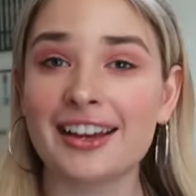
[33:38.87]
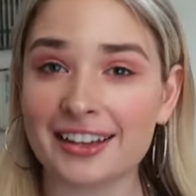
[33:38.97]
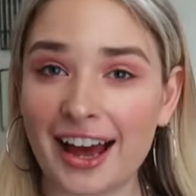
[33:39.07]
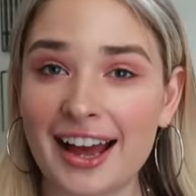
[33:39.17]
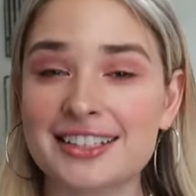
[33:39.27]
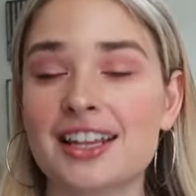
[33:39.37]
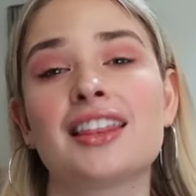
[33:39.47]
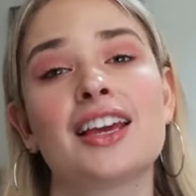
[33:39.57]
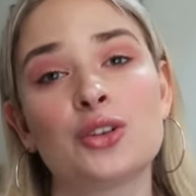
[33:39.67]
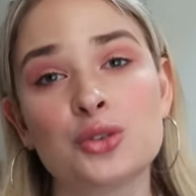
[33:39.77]
Guys,
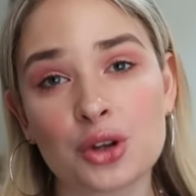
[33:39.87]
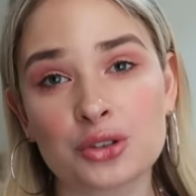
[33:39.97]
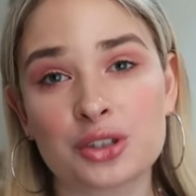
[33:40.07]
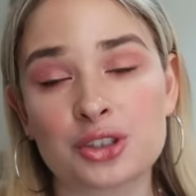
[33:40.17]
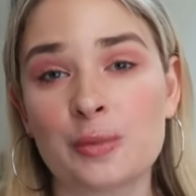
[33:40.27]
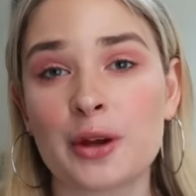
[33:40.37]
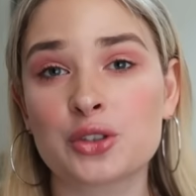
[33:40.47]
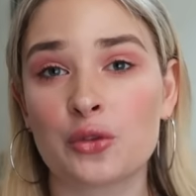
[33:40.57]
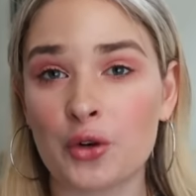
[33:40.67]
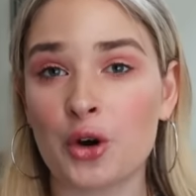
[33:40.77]
thank you so, so, so
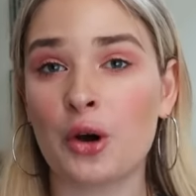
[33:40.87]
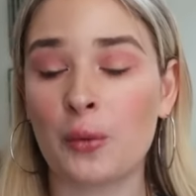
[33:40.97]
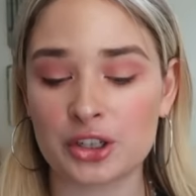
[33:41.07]
much for